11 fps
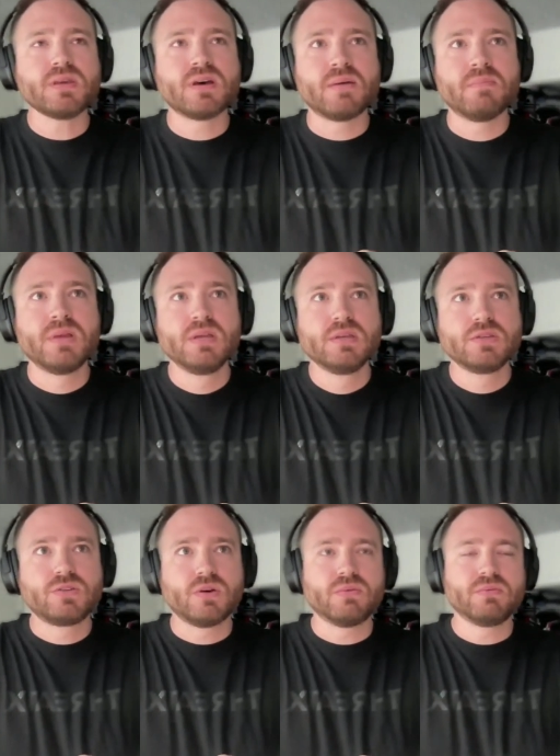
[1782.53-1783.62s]
Um,
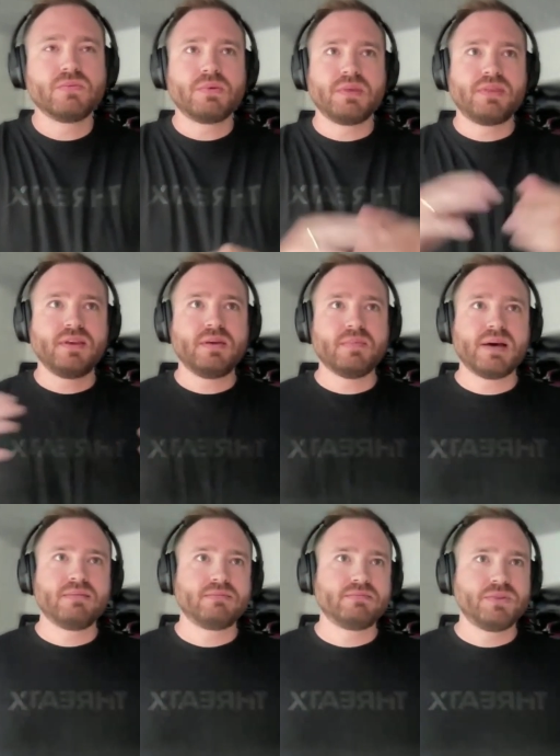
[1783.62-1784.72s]
so when we think
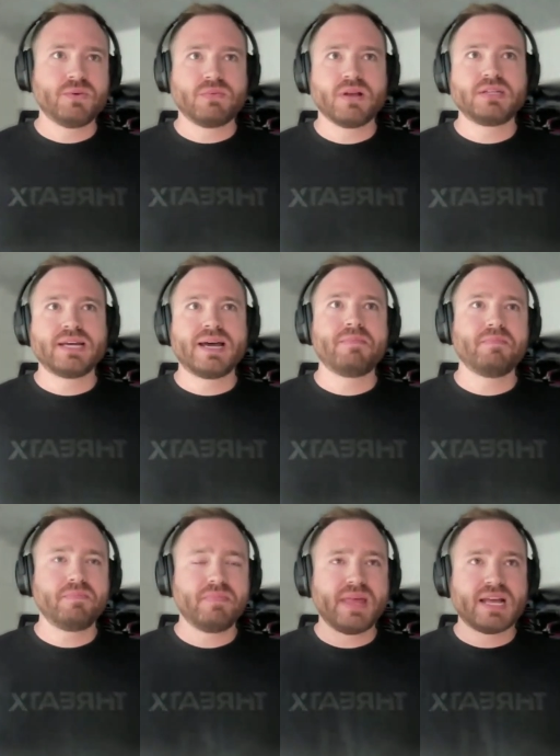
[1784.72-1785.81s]
about you know runtime,
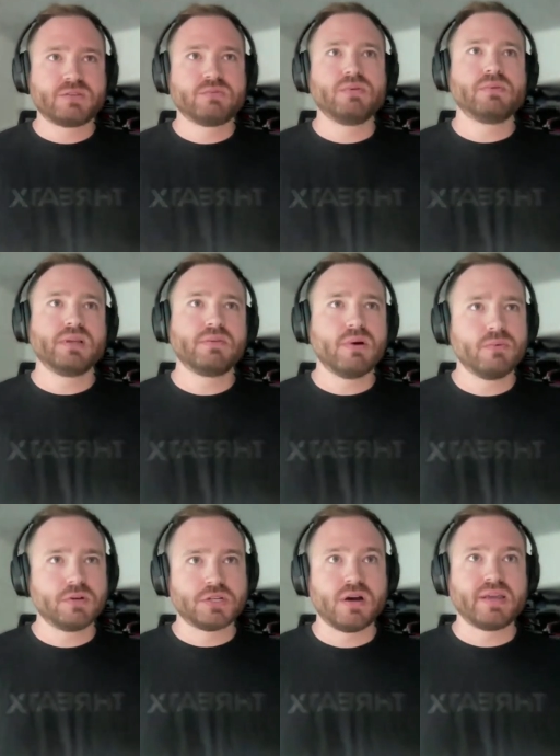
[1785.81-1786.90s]
that's what really what
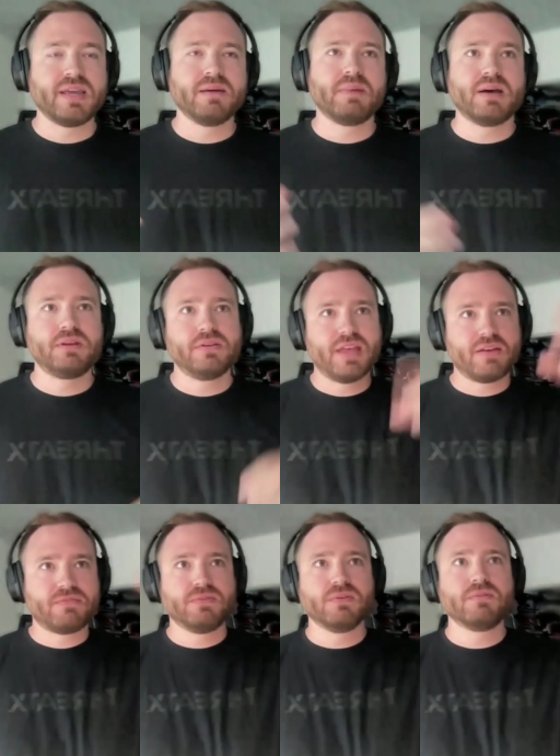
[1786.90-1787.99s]
we're talking about here.
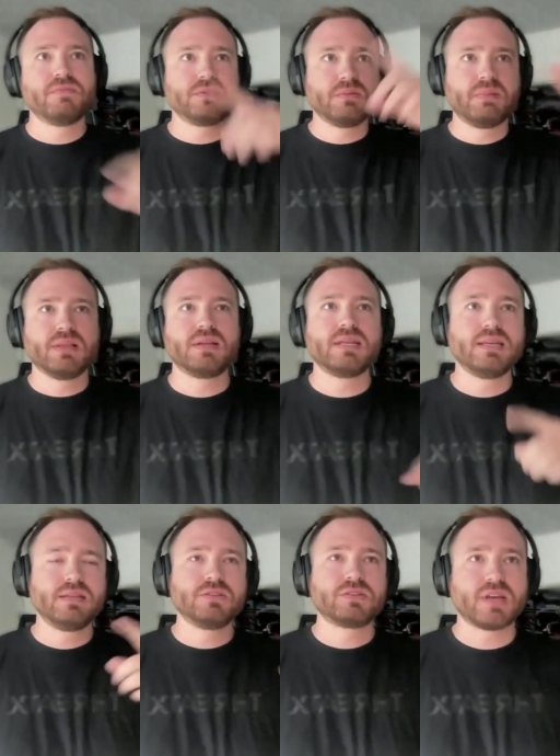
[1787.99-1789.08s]
That full visibility
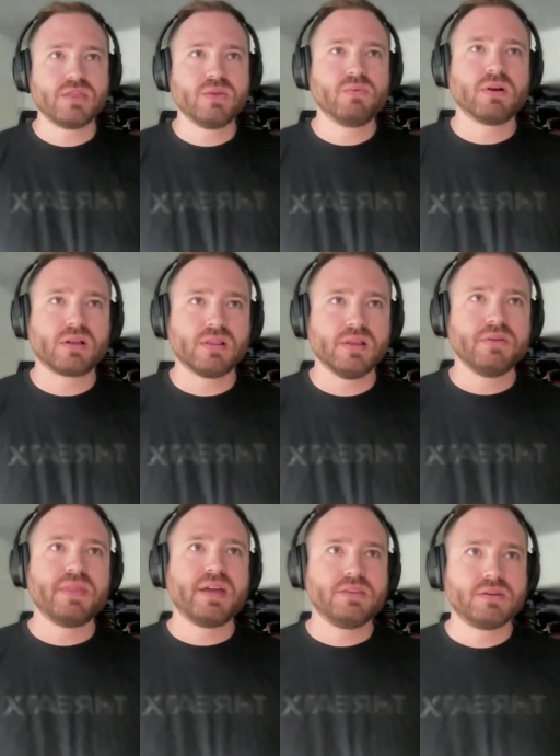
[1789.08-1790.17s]
inside the
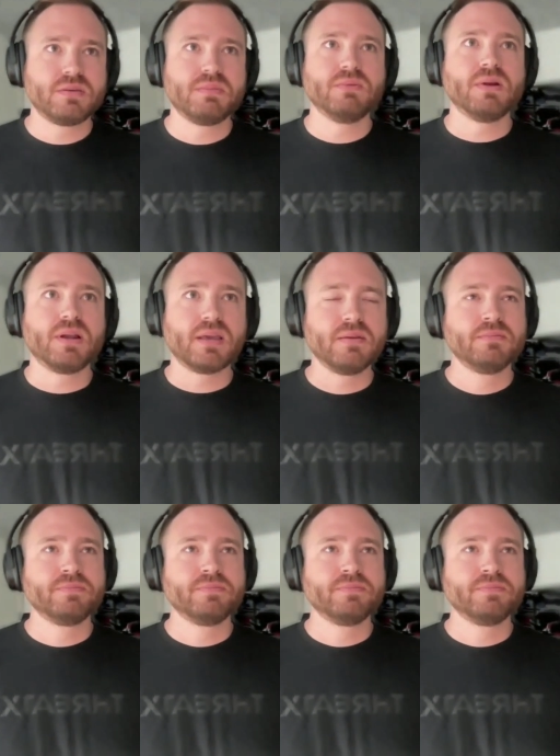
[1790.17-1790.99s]
workload that you can be running.